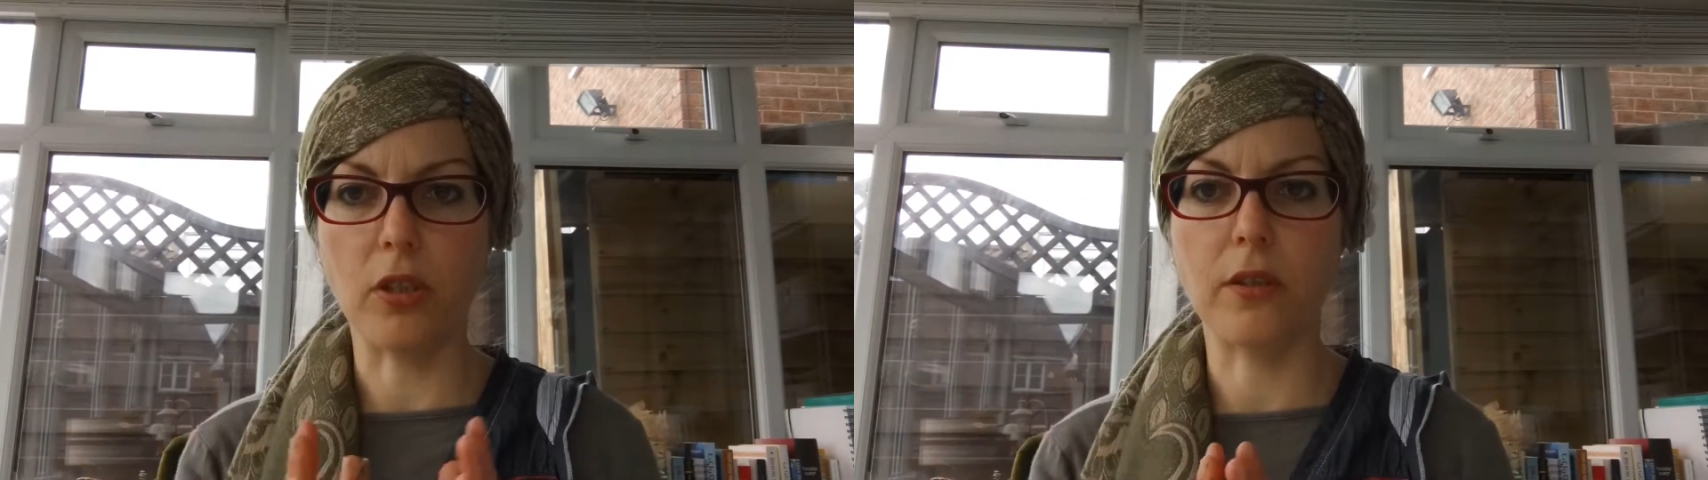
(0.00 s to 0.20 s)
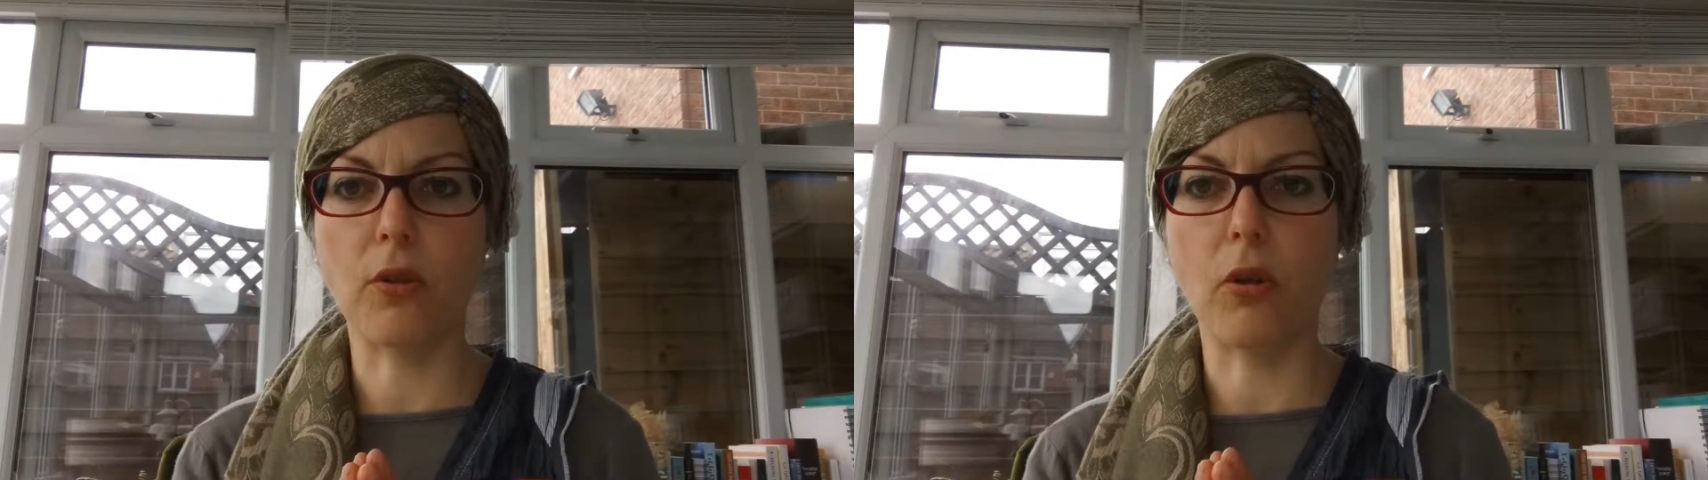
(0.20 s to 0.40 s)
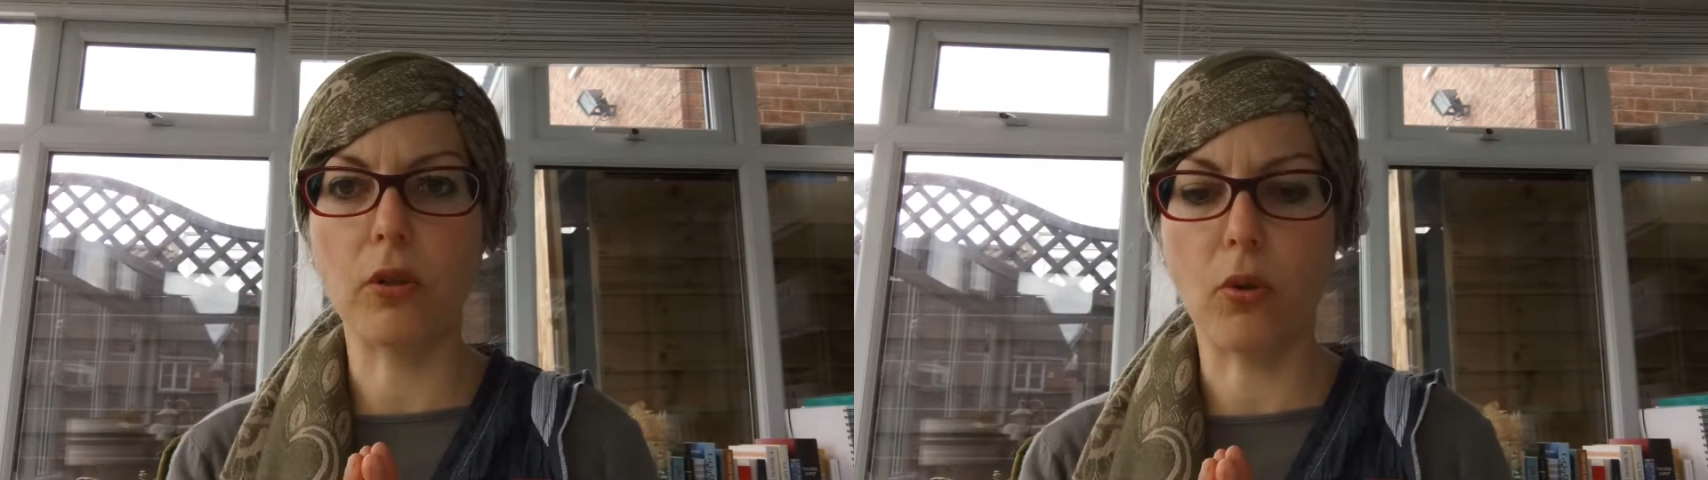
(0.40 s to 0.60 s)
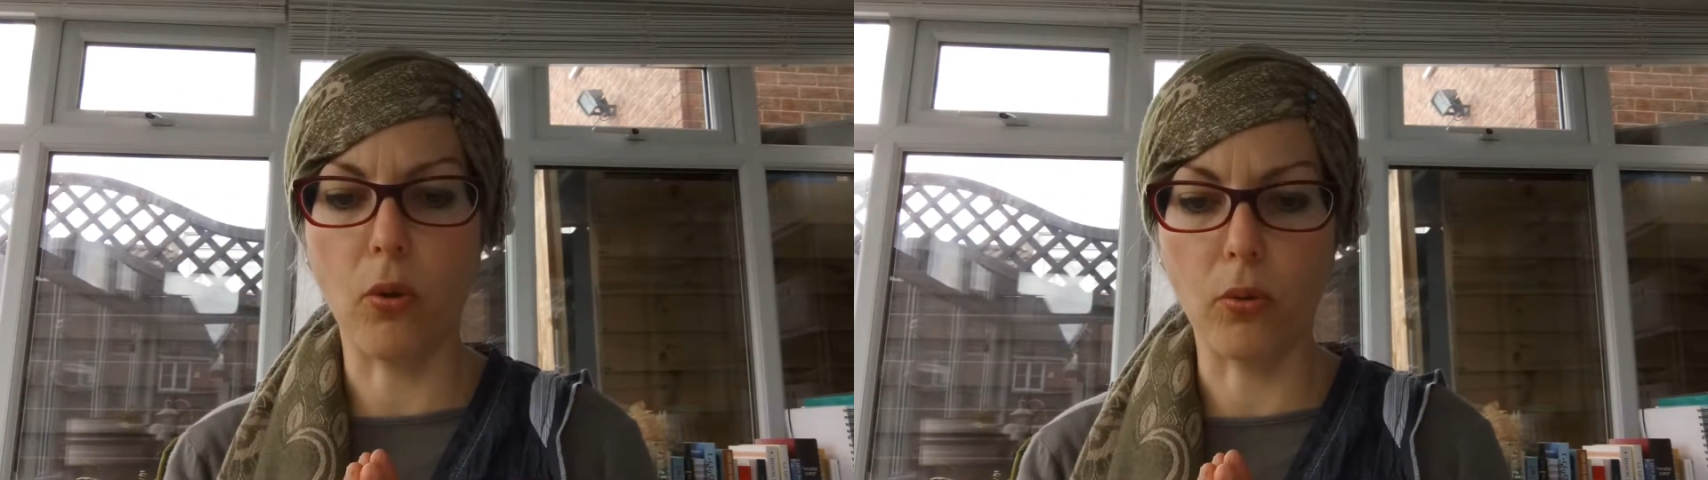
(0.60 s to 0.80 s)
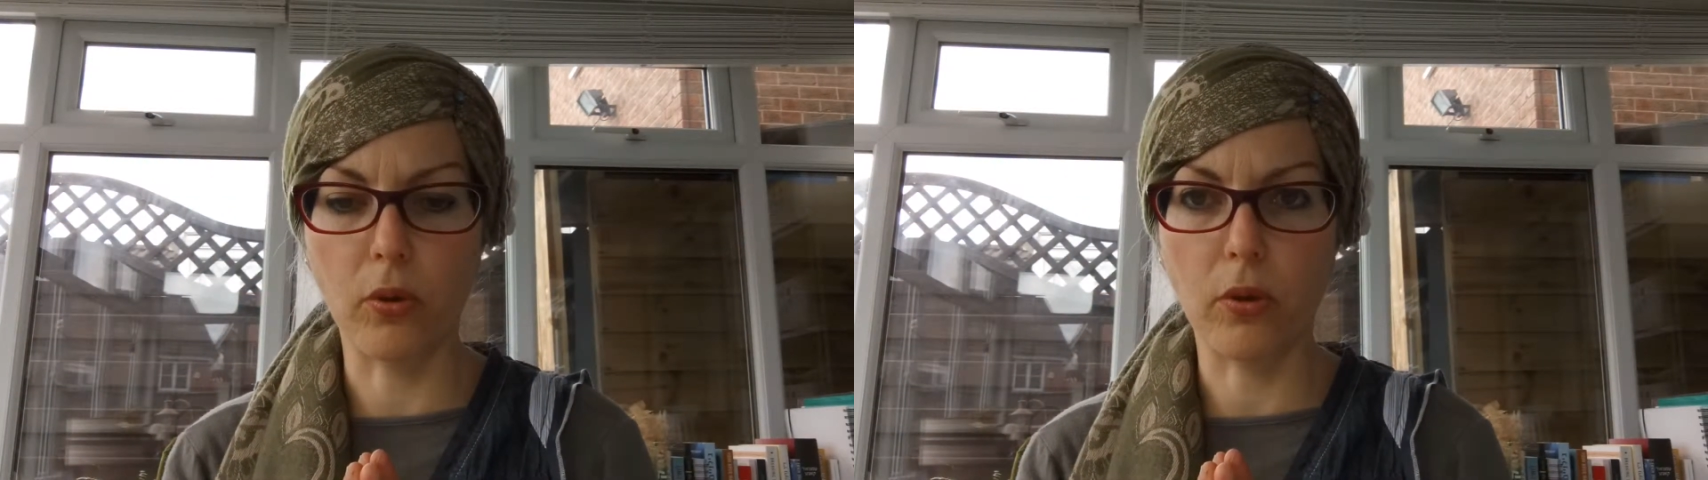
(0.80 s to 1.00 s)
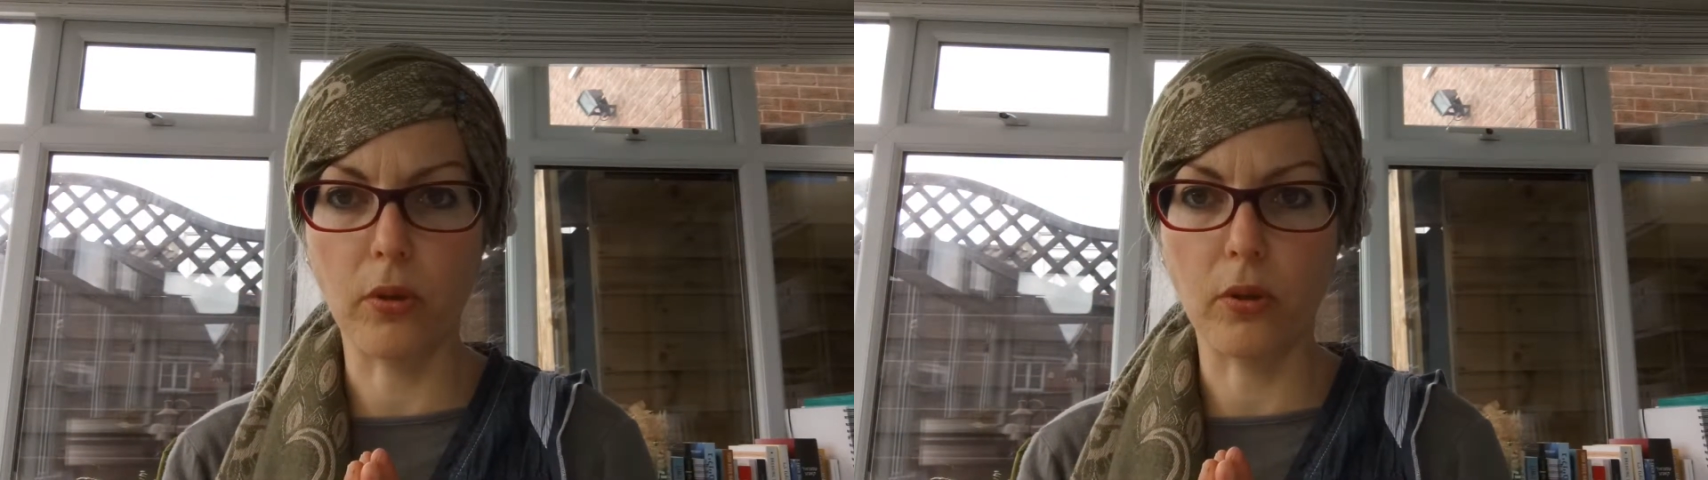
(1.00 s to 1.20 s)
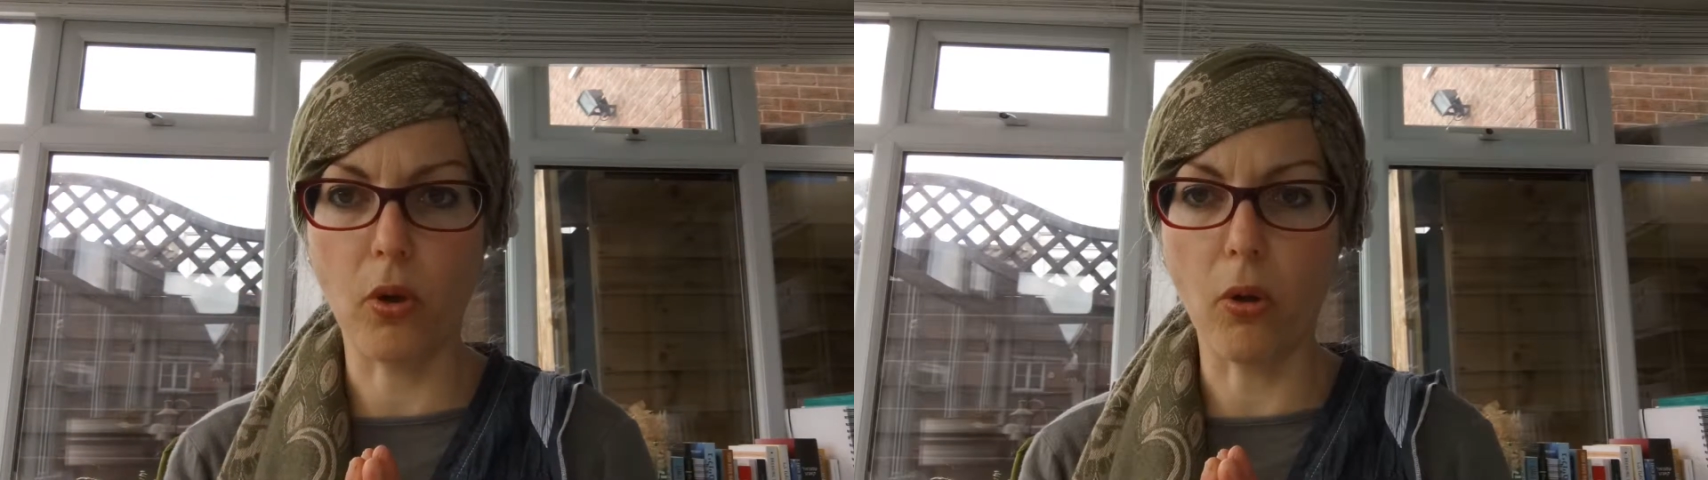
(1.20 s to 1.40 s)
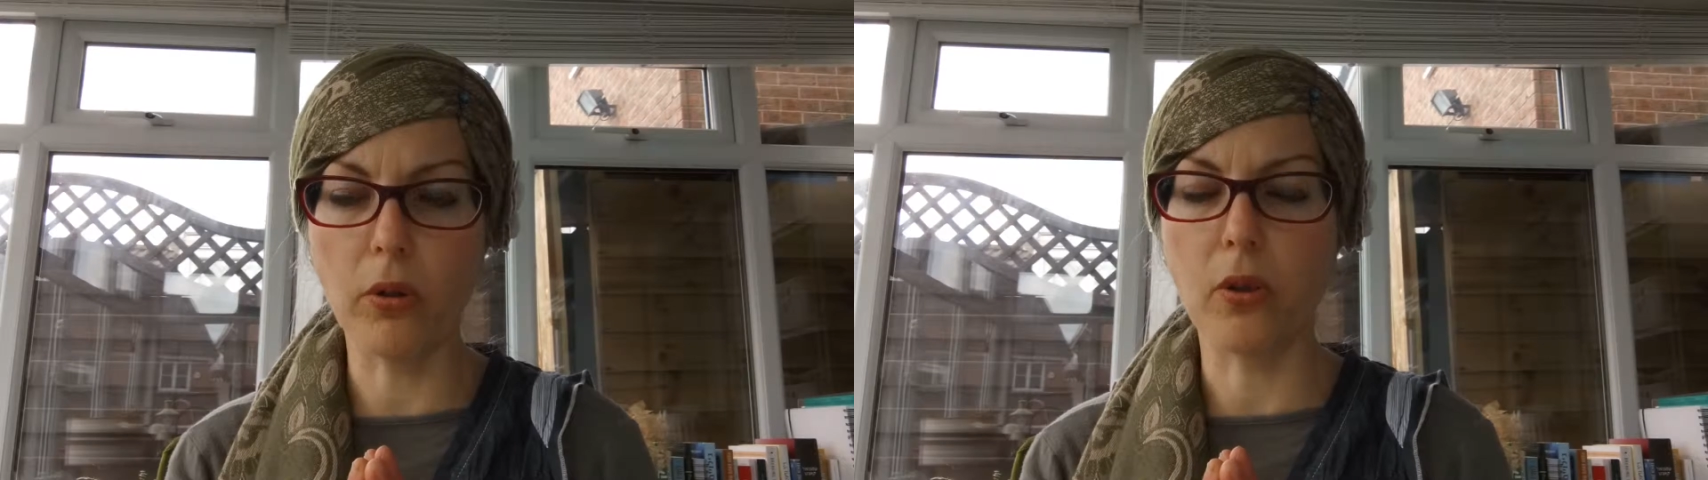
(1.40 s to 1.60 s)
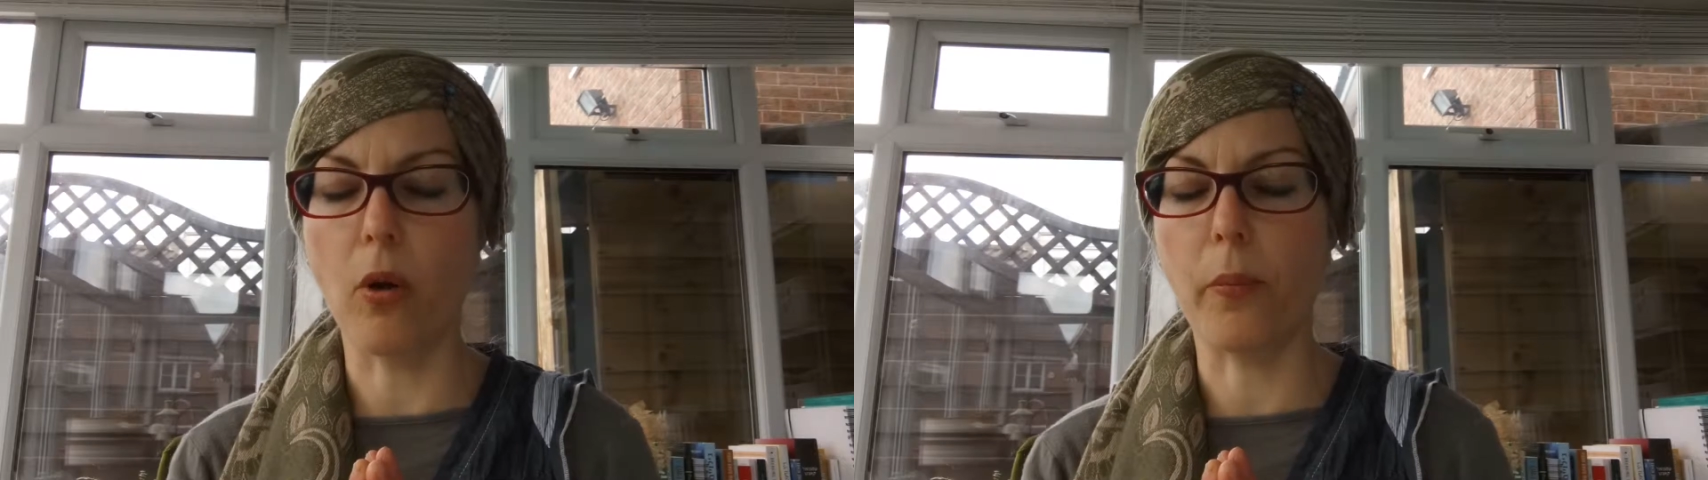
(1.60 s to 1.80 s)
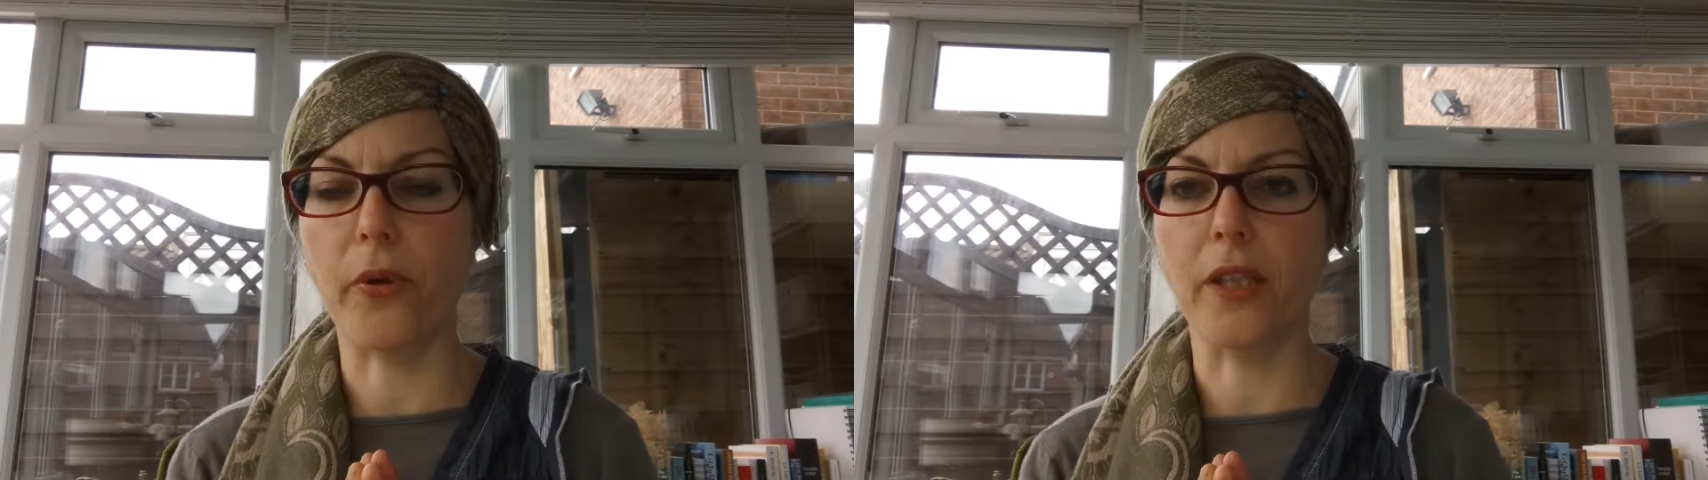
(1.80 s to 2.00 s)
It's called cold
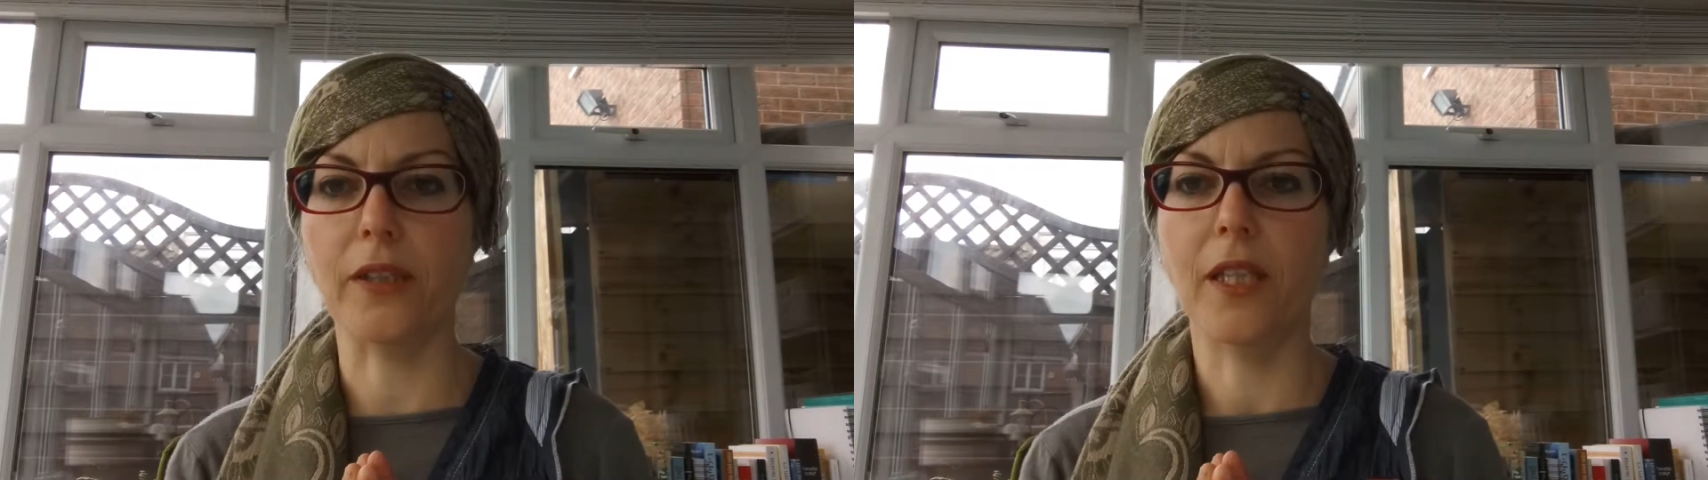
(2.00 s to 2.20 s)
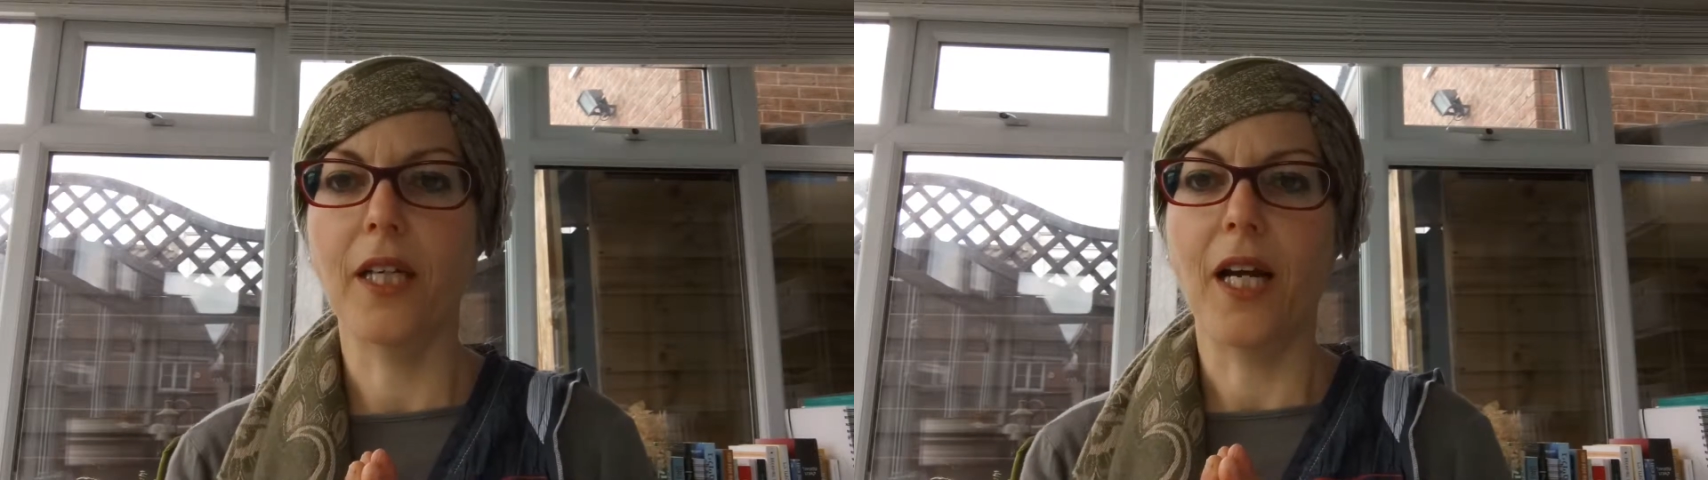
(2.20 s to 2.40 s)
compress.